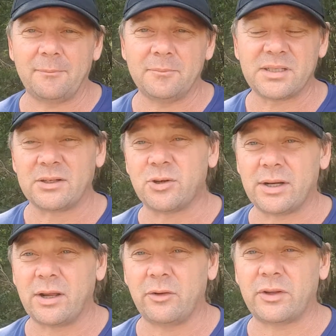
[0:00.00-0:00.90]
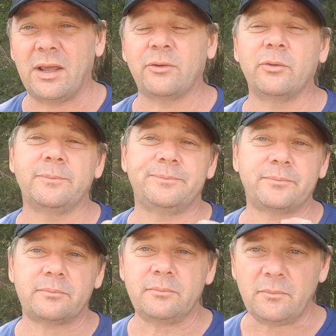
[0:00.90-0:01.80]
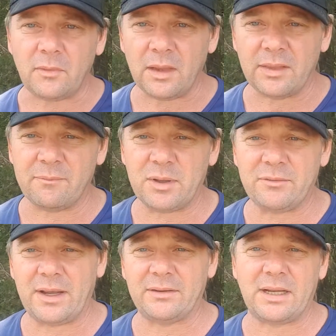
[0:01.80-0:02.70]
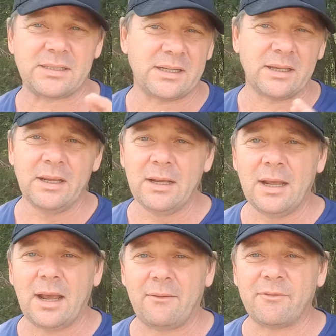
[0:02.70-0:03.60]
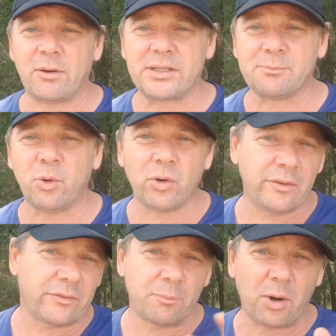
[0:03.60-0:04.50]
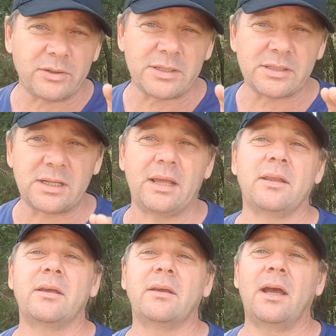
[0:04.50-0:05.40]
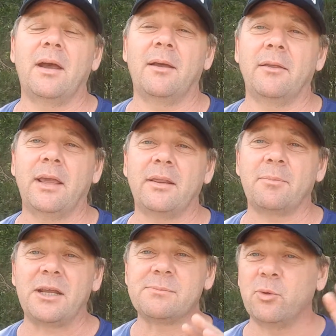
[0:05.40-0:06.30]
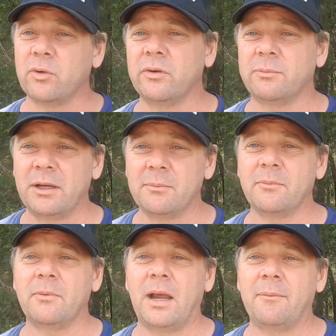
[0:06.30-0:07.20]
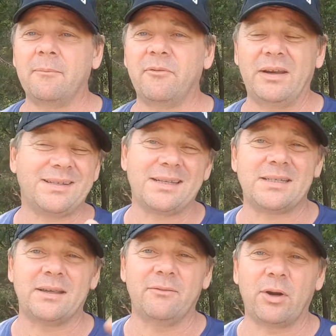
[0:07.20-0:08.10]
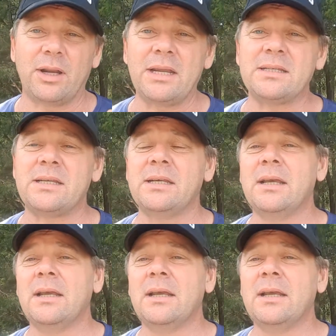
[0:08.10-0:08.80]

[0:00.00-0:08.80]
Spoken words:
Sunshine Coast Council. They've been fantastic, very supportive. The process to get the place booked has been fantastic and very easy,